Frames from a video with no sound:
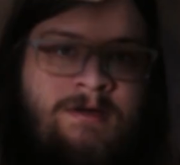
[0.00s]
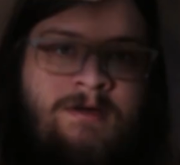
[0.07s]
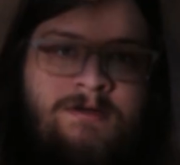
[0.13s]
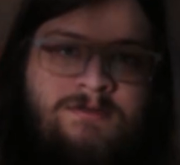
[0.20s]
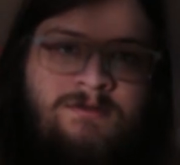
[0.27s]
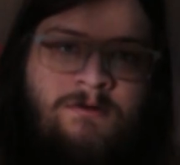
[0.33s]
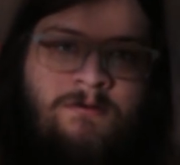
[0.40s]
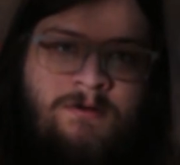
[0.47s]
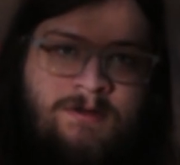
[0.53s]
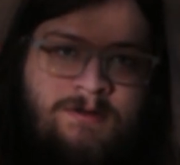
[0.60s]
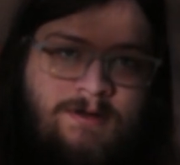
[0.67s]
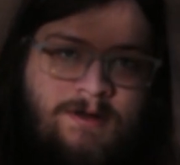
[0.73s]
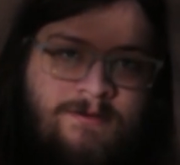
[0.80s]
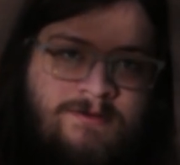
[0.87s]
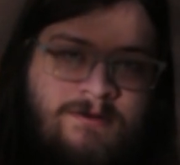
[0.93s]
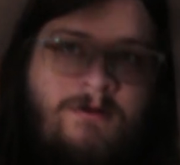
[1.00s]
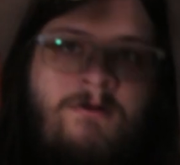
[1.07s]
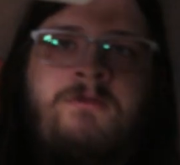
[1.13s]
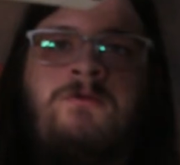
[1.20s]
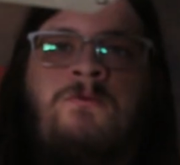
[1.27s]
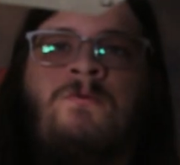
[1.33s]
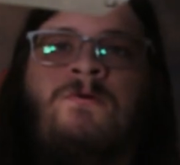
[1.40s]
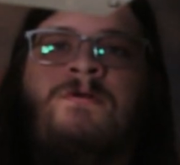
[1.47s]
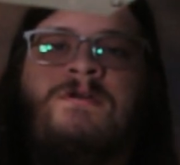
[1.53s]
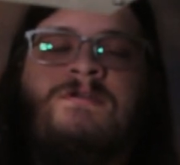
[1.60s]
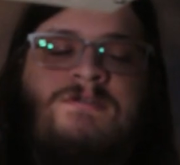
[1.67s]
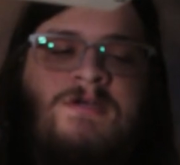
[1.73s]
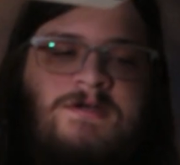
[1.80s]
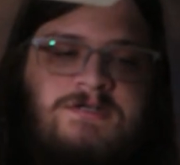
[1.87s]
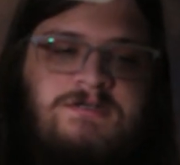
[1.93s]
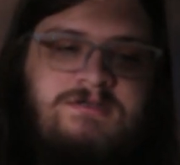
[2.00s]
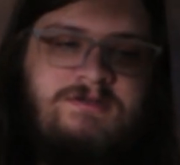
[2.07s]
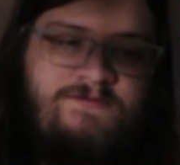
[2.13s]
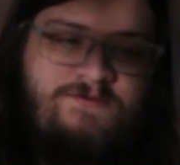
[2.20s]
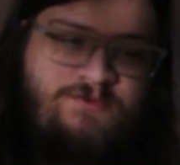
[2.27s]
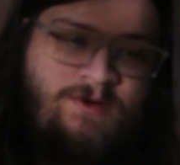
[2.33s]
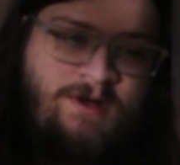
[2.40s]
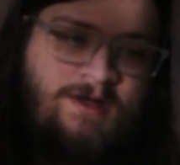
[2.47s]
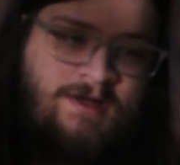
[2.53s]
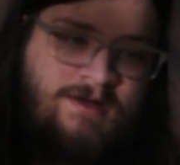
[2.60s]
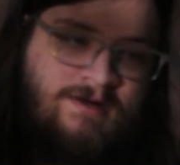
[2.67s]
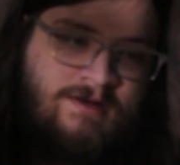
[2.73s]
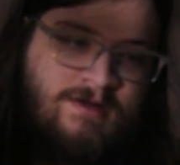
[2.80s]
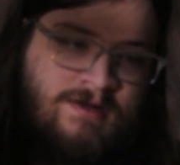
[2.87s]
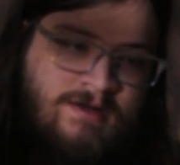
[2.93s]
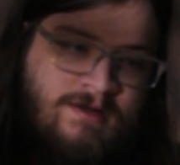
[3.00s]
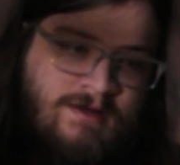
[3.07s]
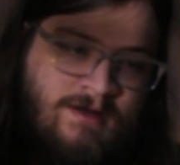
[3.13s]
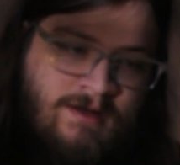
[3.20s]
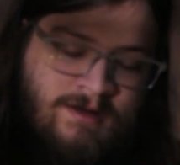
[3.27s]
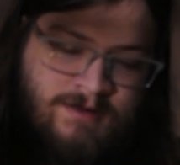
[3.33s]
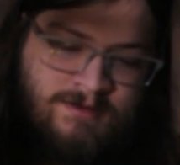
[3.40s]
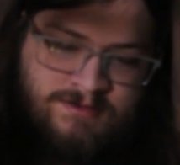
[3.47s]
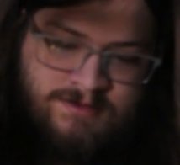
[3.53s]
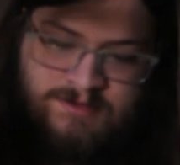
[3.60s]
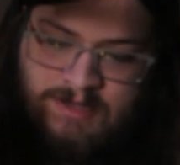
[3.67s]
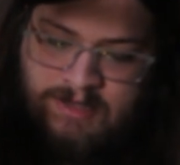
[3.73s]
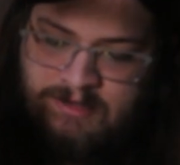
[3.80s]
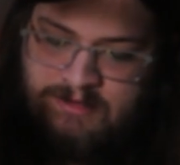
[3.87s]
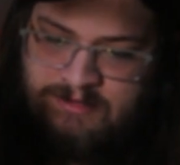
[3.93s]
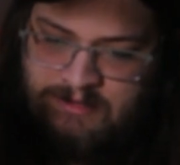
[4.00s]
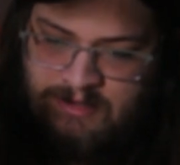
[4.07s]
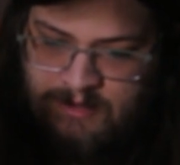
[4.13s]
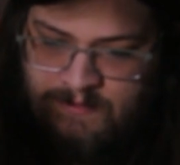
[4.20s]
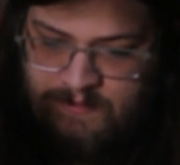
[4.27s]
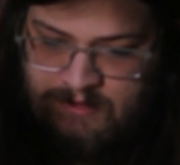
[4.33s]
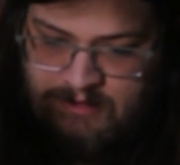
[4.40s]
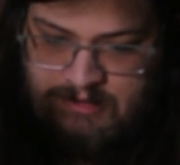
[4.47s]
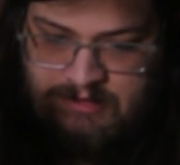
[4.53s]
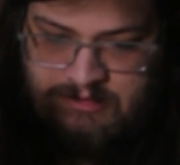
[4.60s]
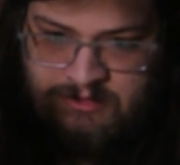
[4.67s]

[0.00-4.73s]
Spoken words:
So, now that all the runic sections have dried, the next step is